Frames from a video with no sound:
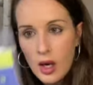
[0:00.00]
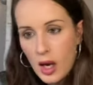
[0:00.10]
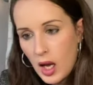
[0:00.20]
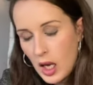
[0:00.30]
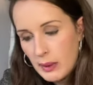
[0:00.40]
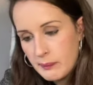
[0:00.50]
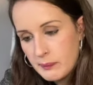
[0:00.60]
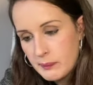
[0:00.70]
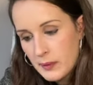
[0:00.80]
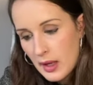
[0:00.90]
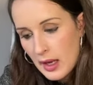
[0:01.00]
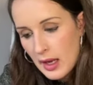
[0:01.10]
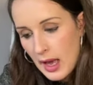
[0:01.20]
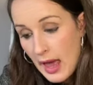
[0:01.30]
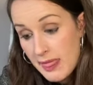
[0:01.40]
And
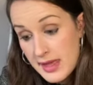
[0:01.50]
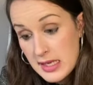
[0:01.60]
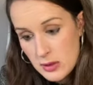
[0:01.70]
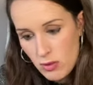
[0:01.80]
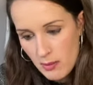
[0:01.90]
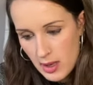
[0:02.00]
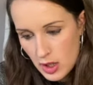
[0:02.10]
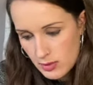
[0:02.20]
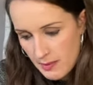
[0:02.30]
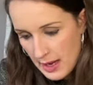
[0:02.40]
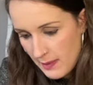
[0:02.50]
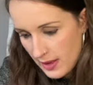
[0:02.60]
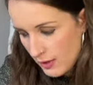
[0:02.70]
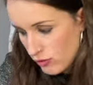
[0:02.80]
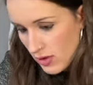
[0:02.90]
these are on parchment paper
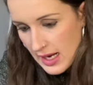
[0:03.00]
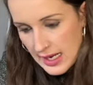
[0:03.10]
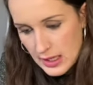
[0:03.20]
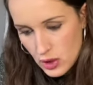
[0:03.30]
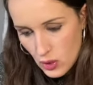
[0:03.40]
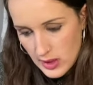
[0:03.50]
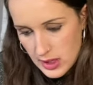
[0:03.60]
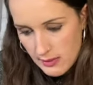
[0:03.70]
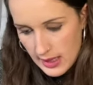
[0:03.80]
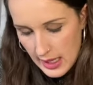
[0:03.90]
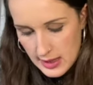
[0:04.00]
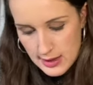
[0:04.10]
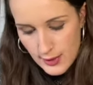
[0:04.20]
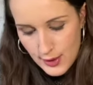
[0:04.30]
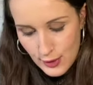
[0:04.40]
and I really enjoy doing it.
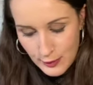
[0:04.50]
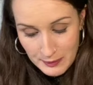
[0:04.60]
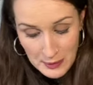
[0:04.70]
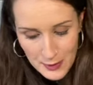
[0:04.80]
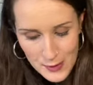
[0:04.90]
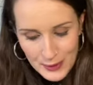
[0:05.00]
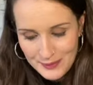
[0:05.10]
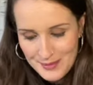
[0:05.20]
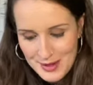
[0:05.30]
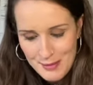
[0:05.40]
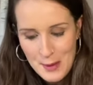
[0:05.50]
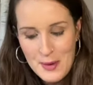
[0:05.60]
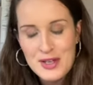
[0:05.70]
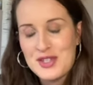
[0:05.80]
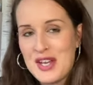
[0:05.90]
So I thought, oh, I
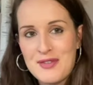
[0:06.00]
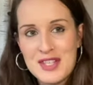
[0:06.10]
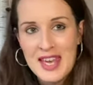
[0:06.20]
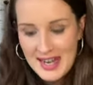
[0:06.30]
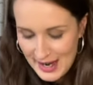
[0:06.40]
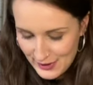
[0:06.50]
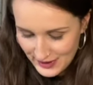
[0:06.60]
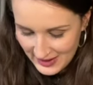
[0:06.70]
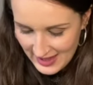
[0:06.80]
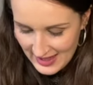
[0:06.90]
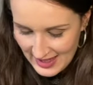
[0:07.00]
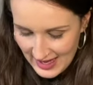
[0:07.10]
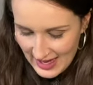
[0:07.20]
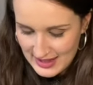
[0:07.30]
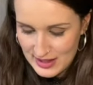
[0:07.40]
might just have to get it out and
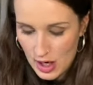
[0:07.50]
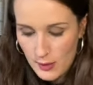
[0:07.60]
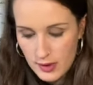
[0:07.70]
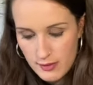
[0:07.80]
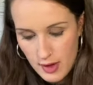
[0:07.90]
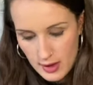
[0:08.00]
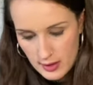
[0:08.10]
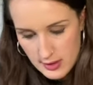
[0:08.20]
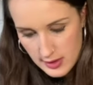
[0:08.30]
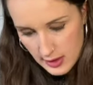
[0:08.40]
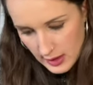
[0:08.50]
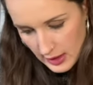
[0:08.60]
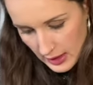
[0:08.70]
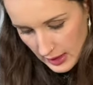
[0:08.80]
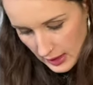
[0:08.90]
start one of those.
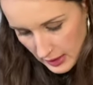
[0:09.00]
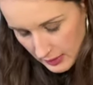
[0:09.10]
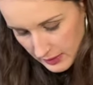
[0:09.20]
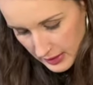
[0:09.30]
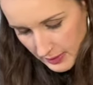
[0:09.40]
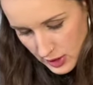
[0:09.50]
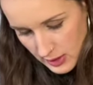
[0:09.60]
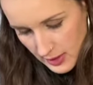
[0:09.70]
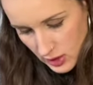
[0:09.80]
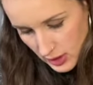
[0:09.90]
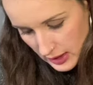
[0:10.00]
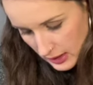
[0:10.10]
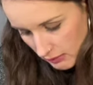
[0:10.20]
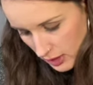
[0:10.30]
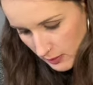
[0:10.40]
Now let me just make sure I get
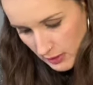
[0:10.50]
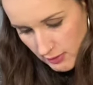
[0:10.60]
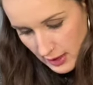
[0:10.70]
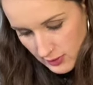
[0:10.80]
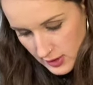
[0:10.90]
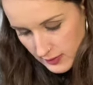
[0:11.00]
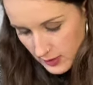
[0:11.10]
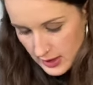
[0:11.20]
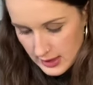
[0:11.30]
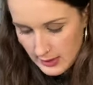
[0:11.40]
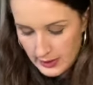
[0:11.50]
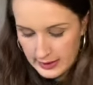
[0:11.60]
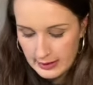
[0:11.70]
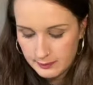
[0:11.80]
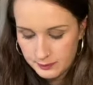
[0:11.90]
it the right way round. Right, it's that way, yeah.